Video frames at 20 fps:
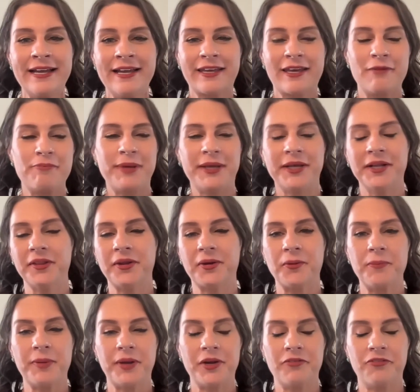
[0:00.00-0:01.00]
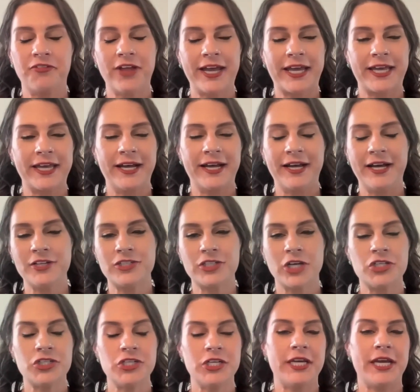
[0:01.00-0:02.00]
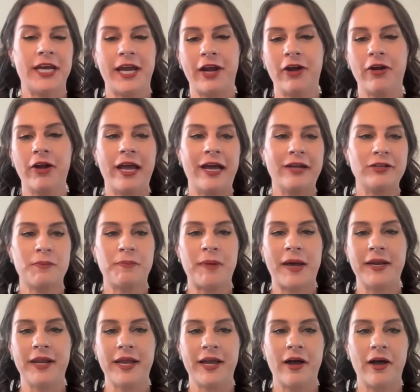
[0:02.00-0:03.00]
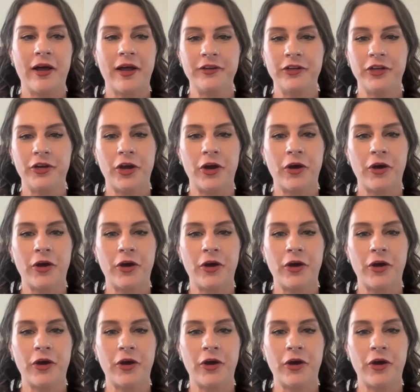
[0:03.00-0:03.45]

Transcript: can be a little bit of like a touchy area depending on